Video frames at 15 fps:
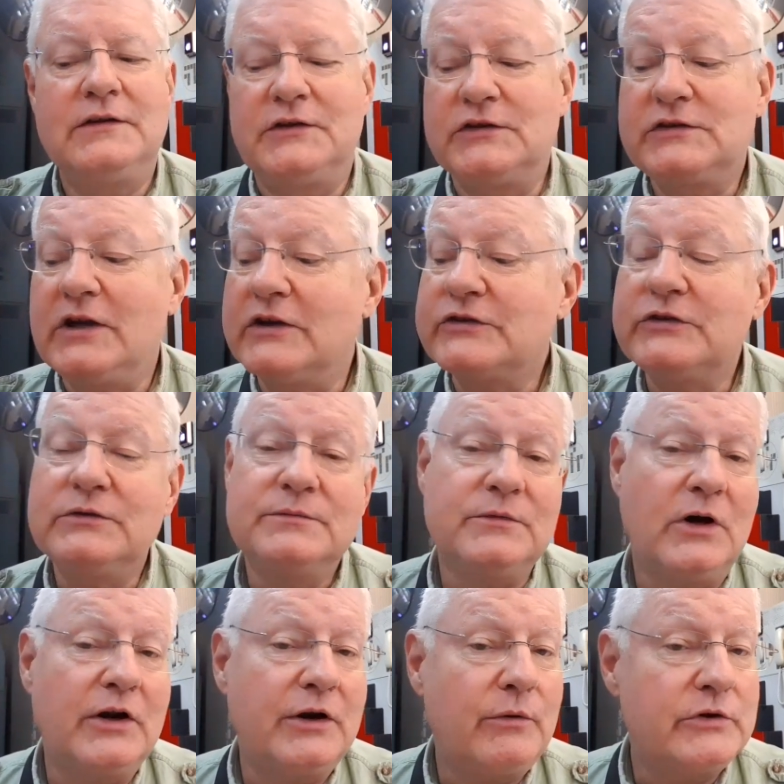discussing
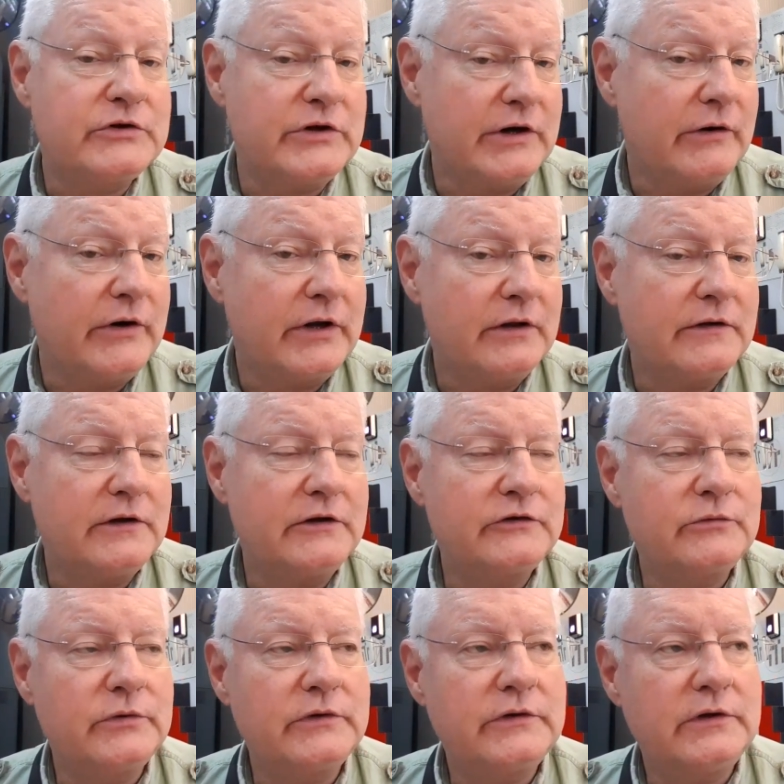audio engineering and
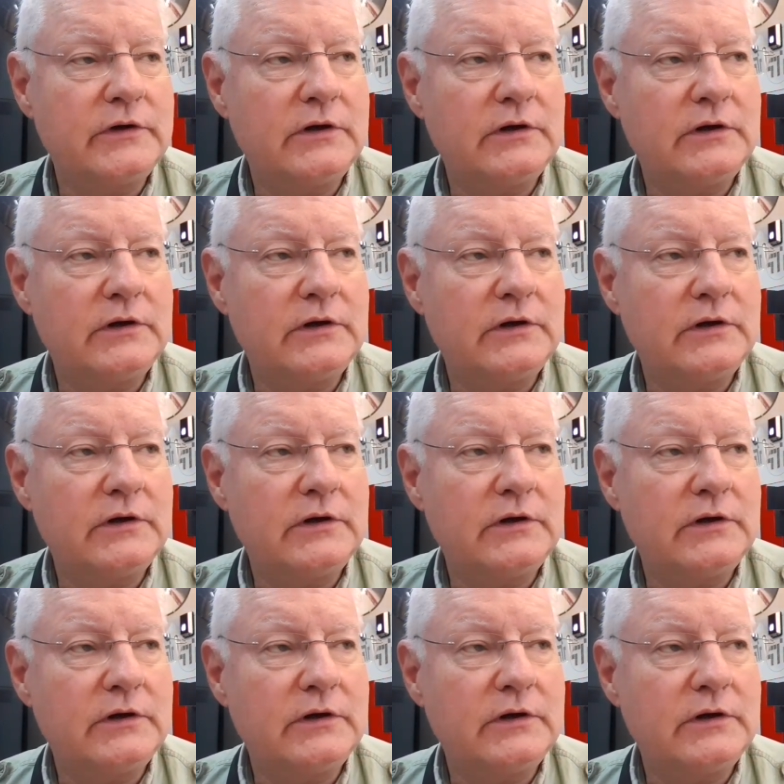things with